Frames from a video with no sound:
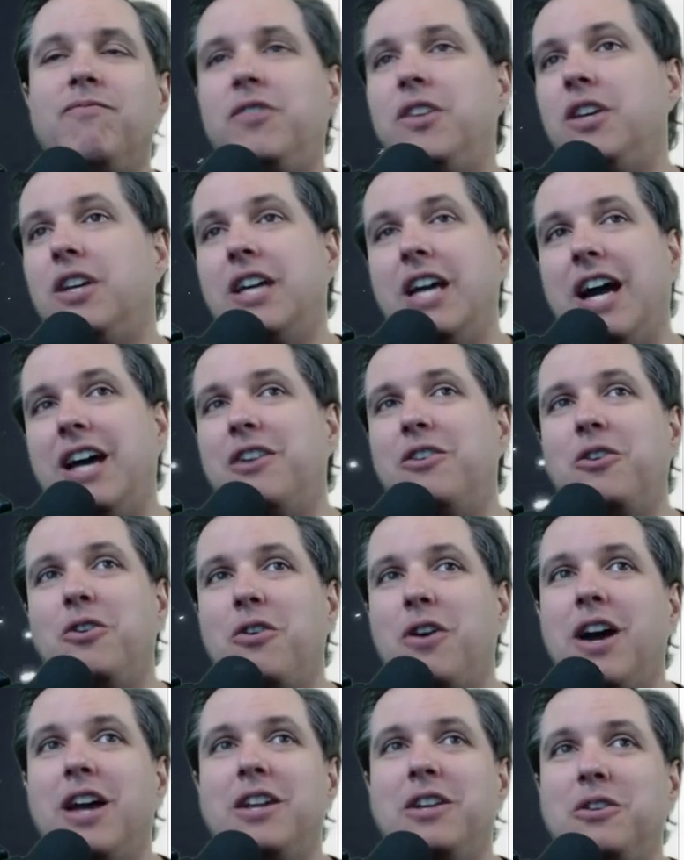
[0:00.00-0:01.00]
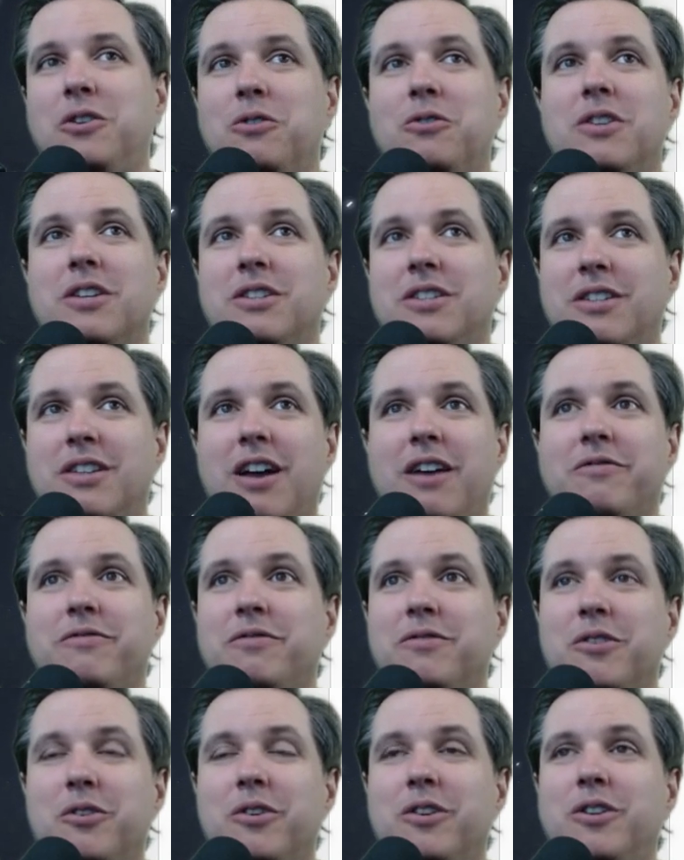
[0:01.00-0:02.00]
You got to know how to do this stuff,
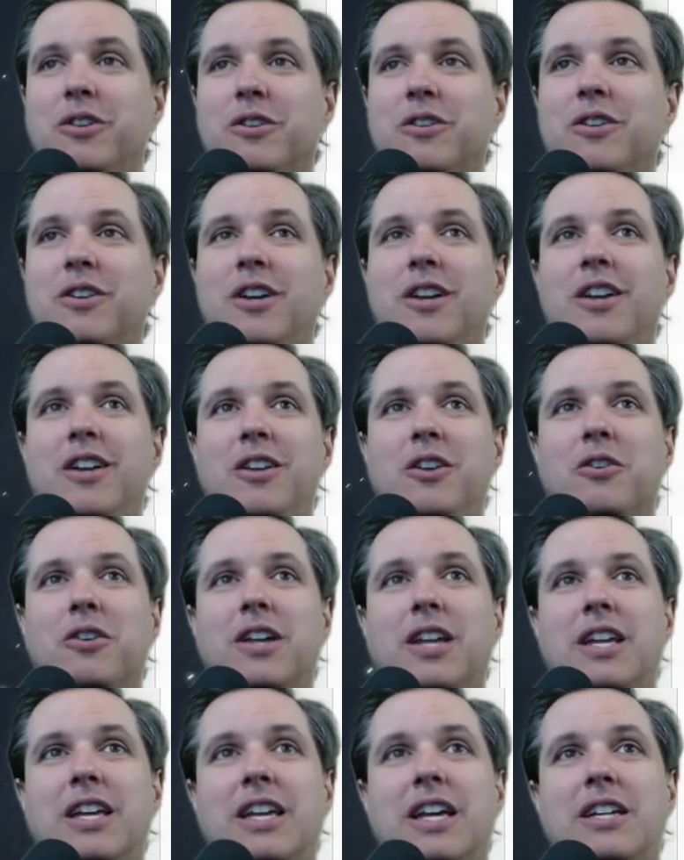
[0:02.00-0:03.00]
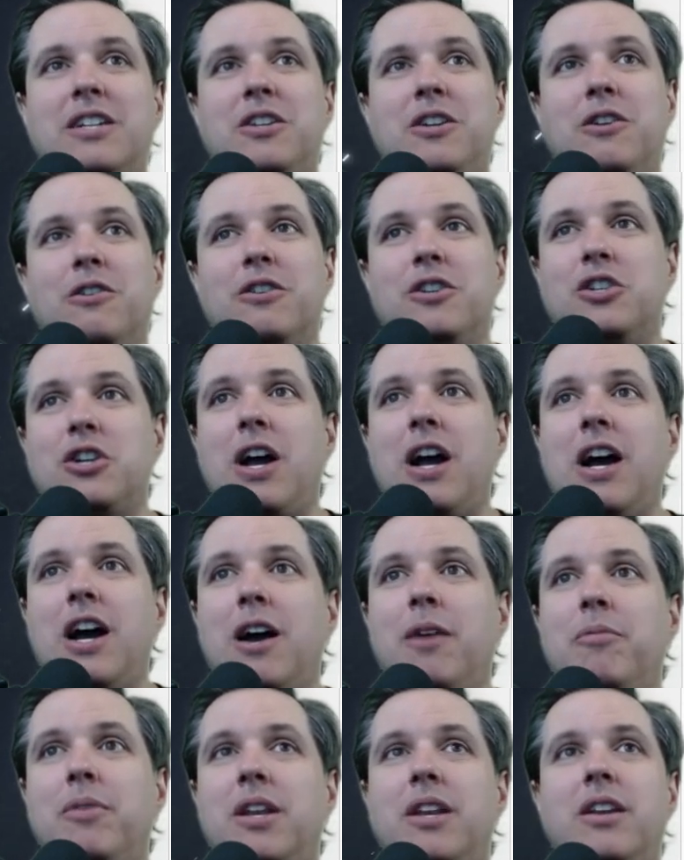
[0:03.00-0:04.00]
or you're going to get to your
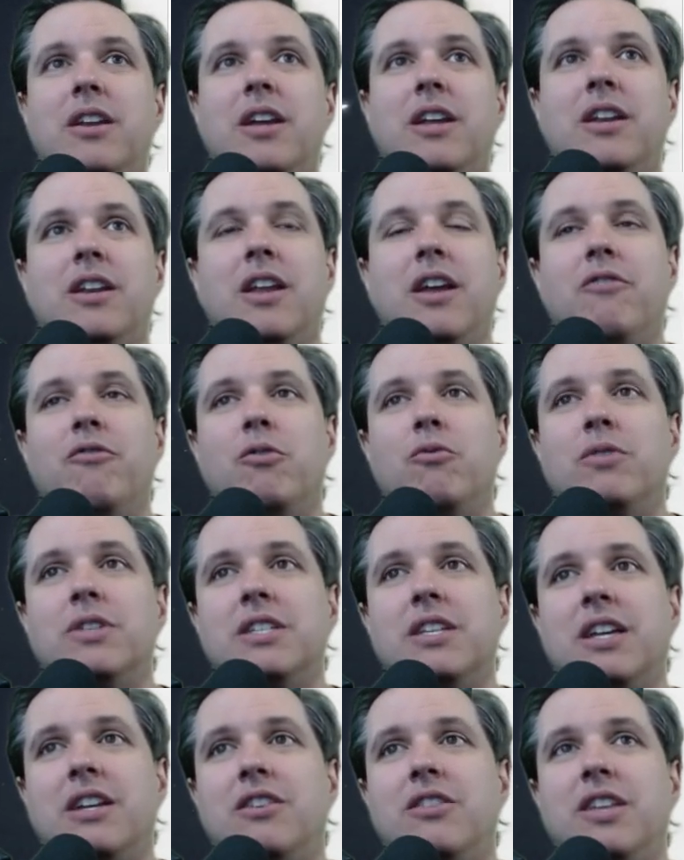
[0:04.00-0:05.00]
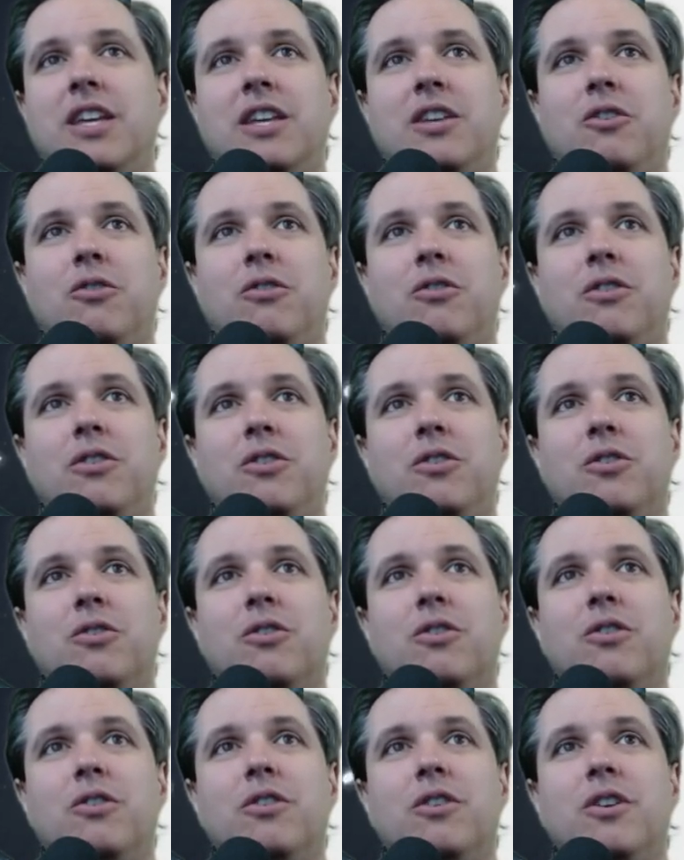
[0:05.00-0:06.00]
job and everyone's going to think
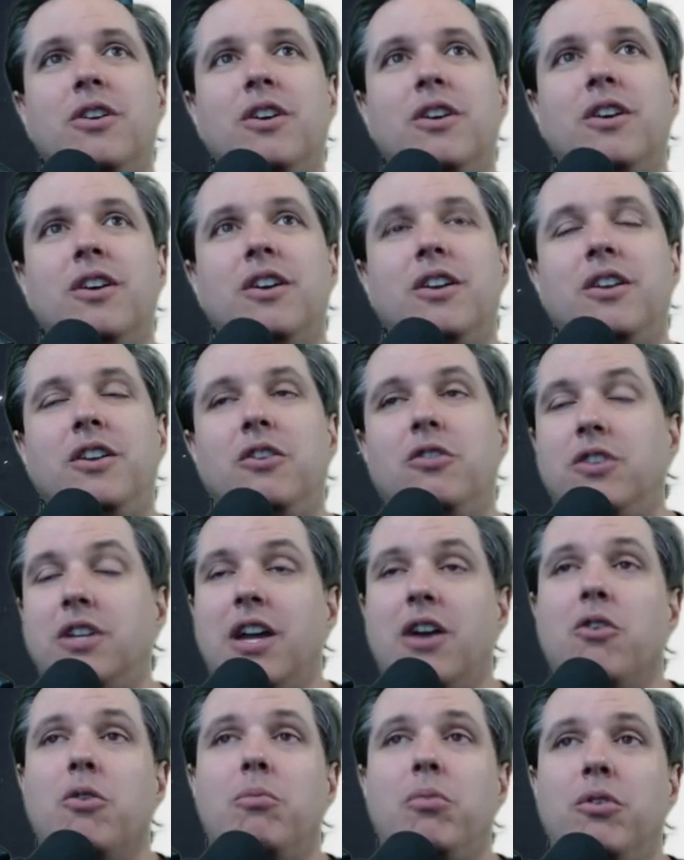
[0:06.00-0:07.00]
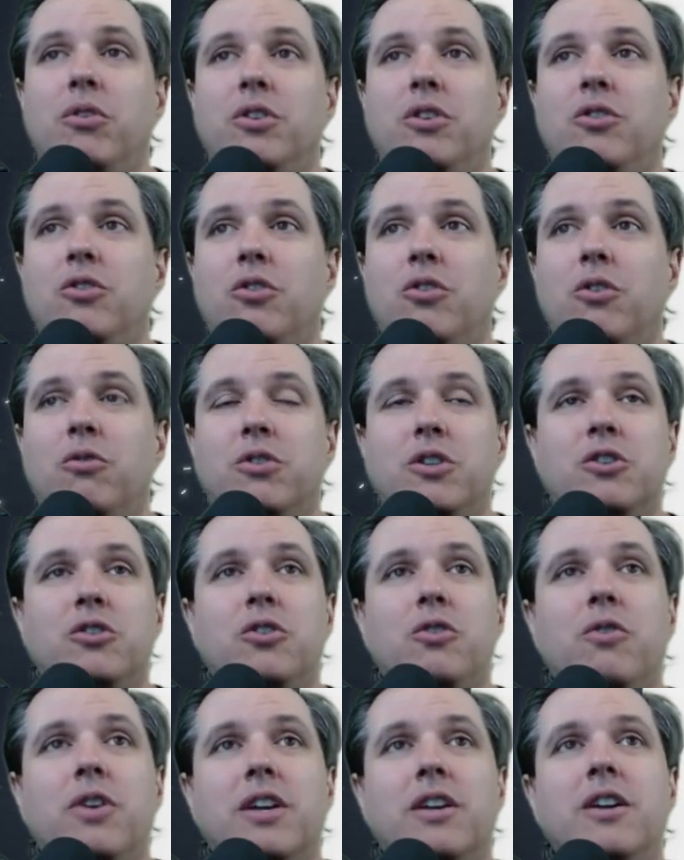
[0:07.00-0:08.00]
you're terrible and you don't know what
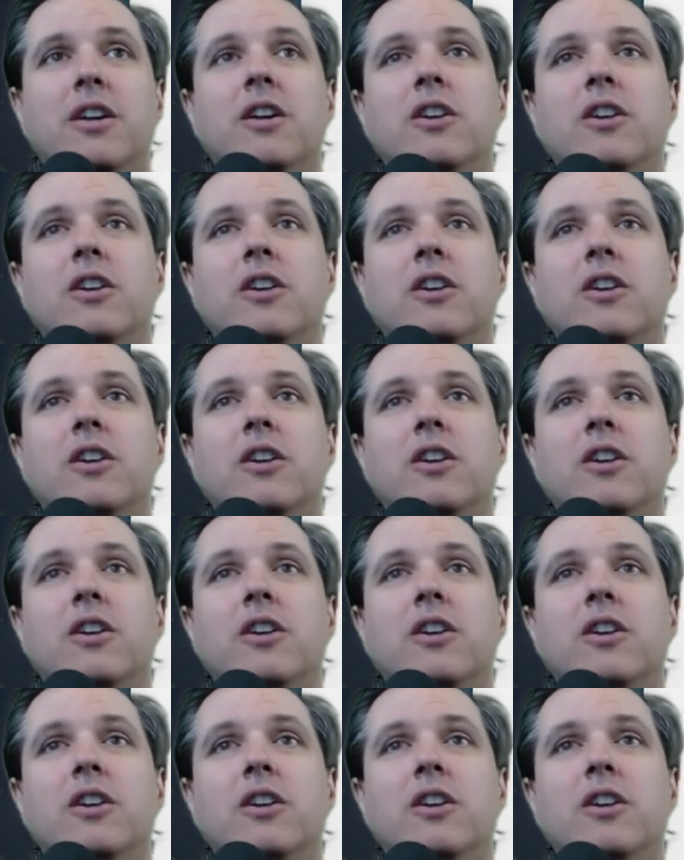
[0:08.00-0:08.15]
you're doing.